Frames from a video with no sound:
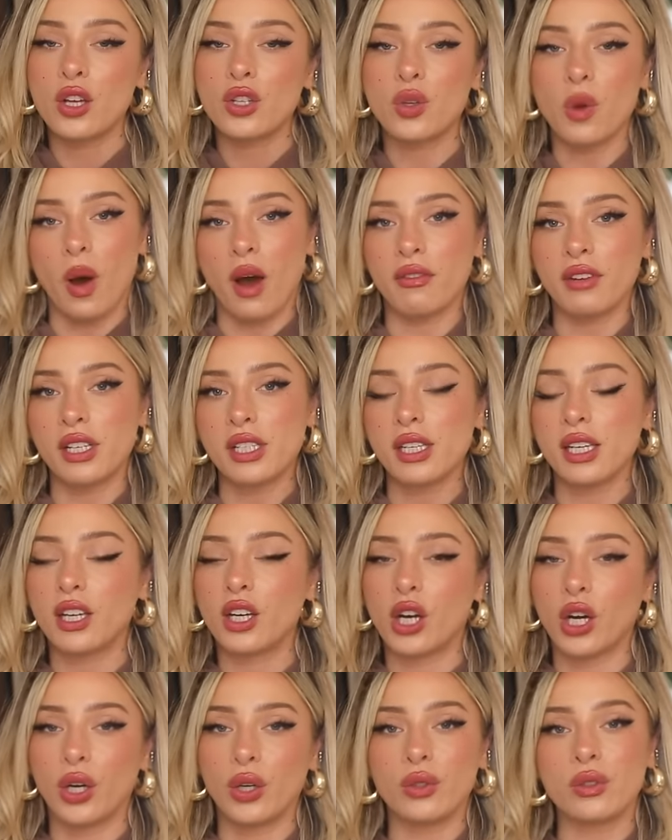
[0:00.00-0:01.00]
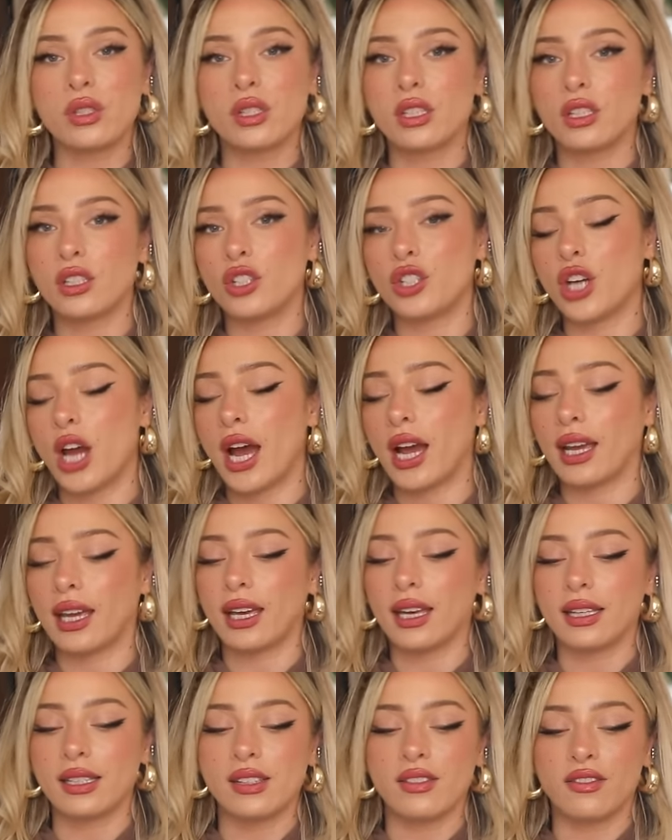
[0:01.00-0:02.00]
So obviously coats,
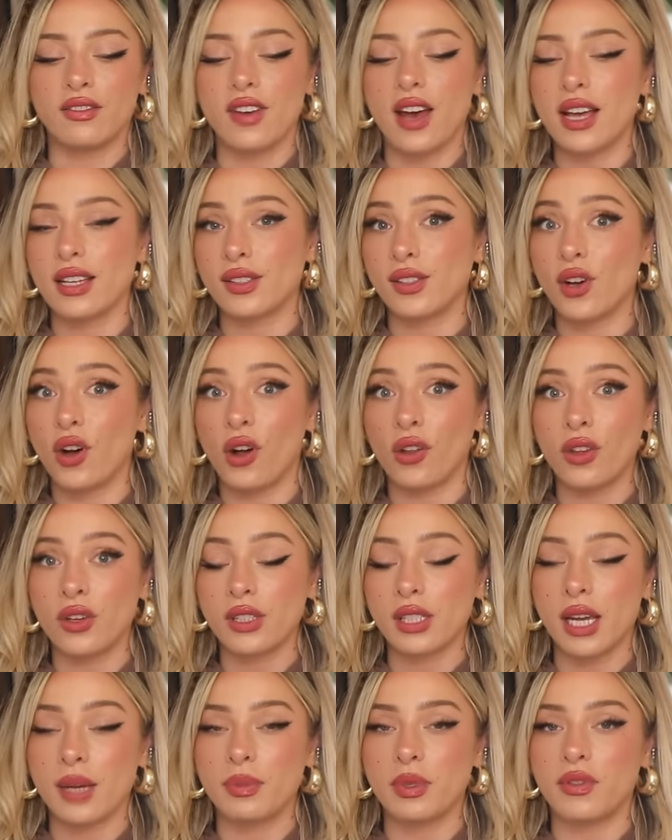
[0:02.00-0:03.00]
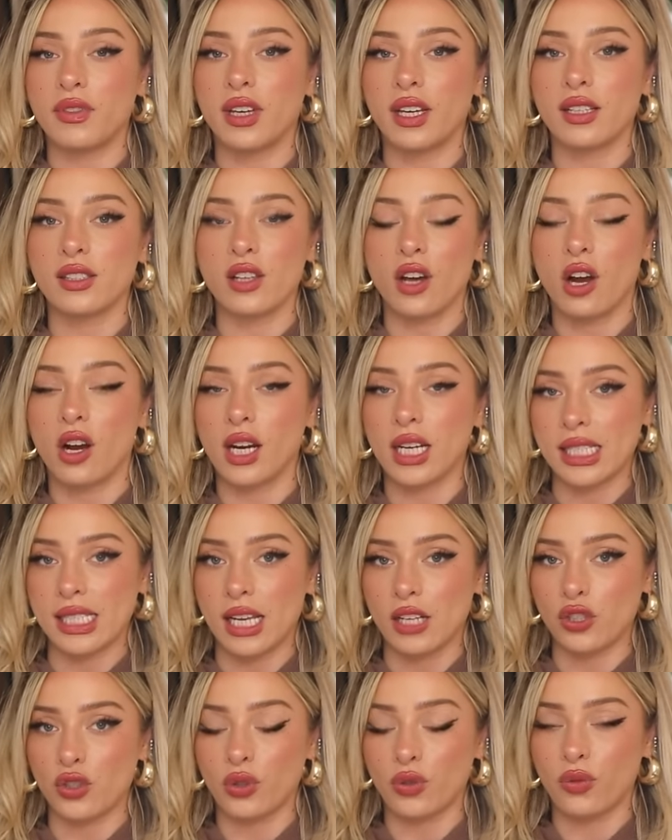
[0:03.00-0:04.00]
jackets, vests, all those types of things are
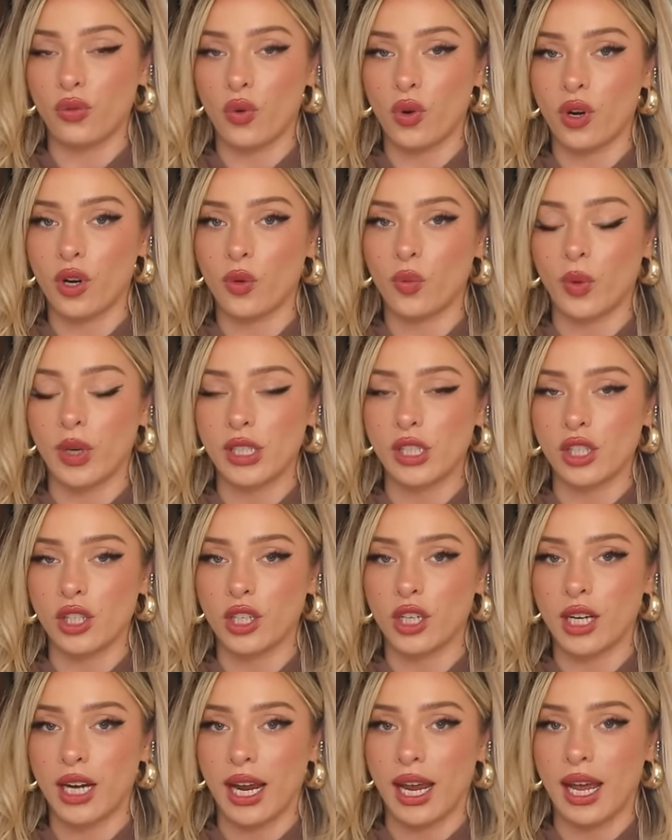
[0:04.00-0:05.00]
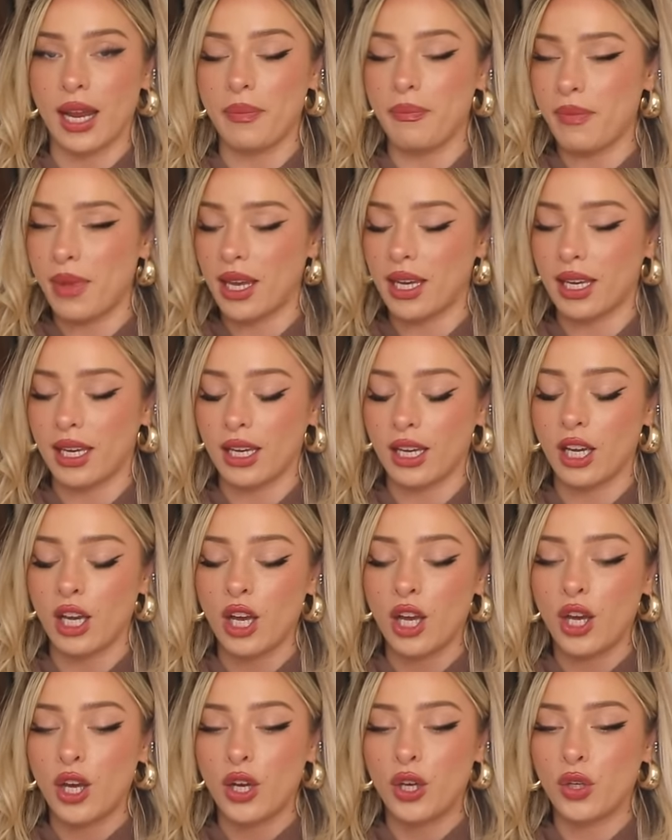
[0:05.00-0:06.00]
essential for winter and making
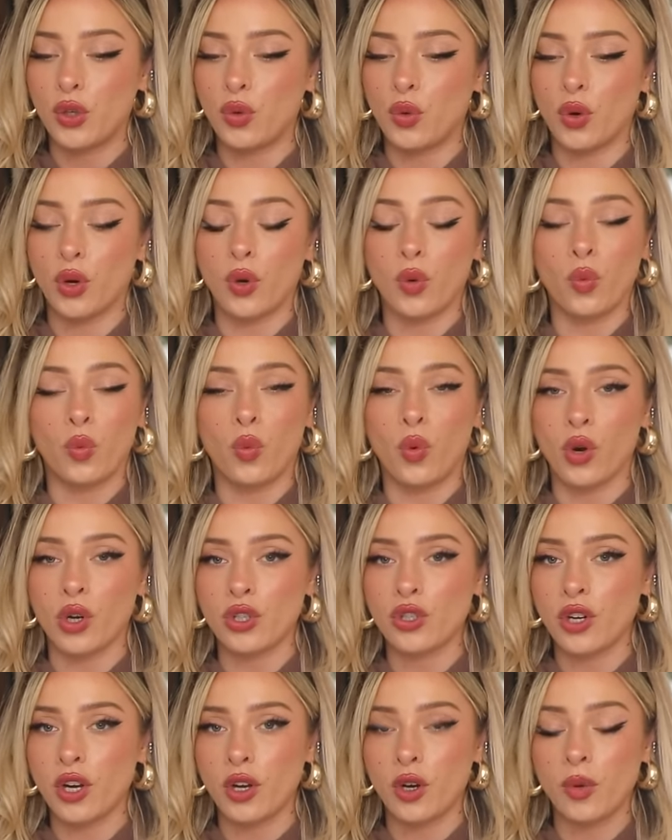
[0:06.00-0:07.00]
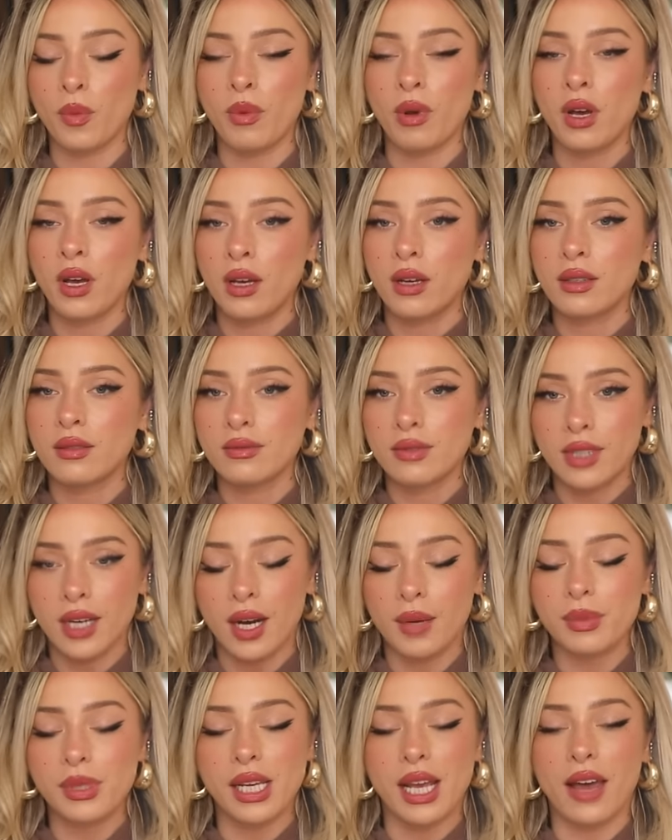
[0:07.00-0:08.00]
your wardrobe
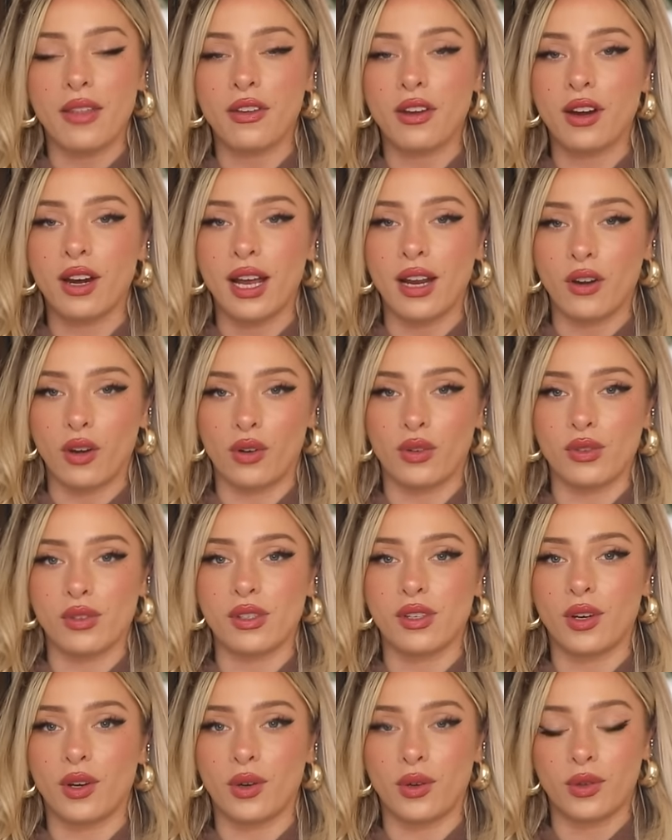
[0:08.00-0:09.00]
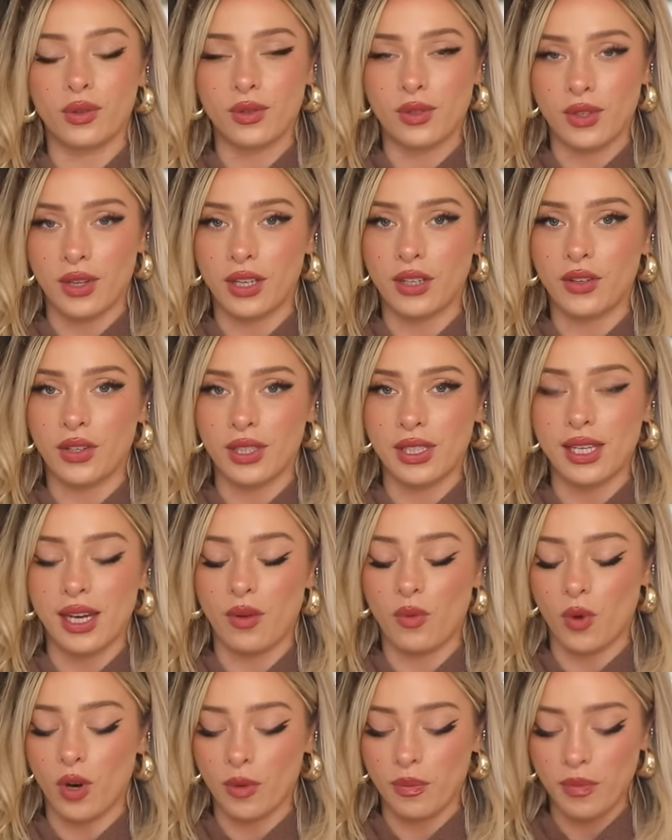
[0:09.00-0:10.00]
come together, and also so that you can
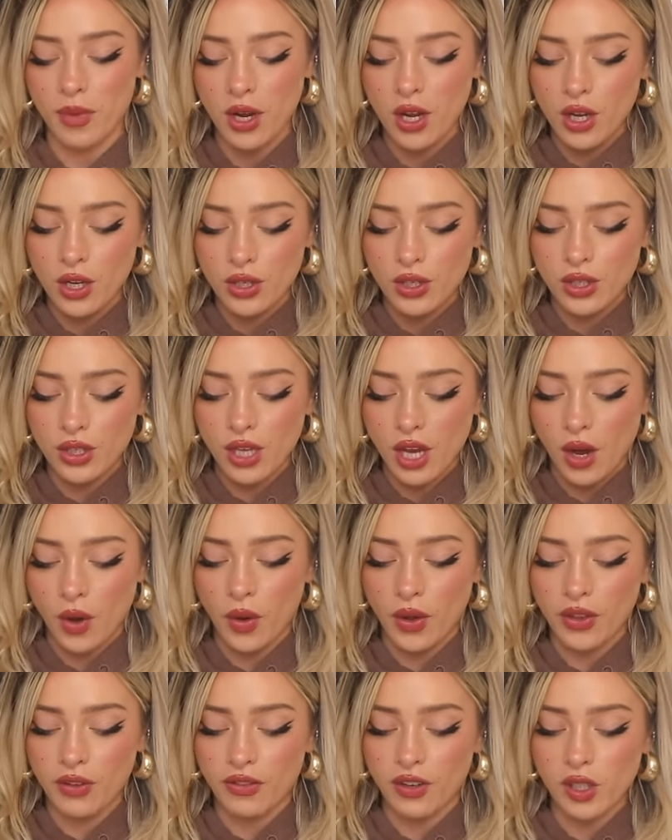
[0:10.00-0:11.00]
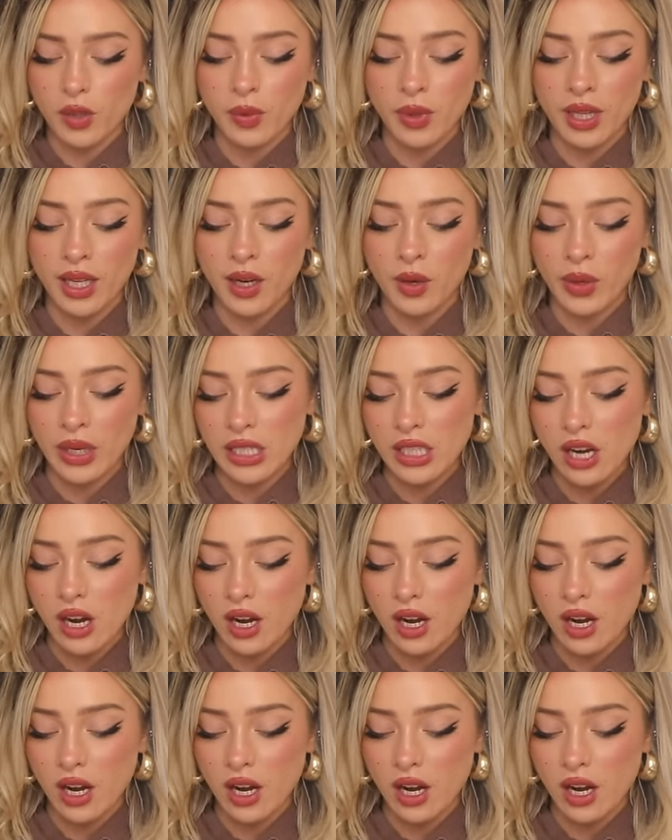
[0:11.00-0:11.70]
stay warm. So the first one that I want to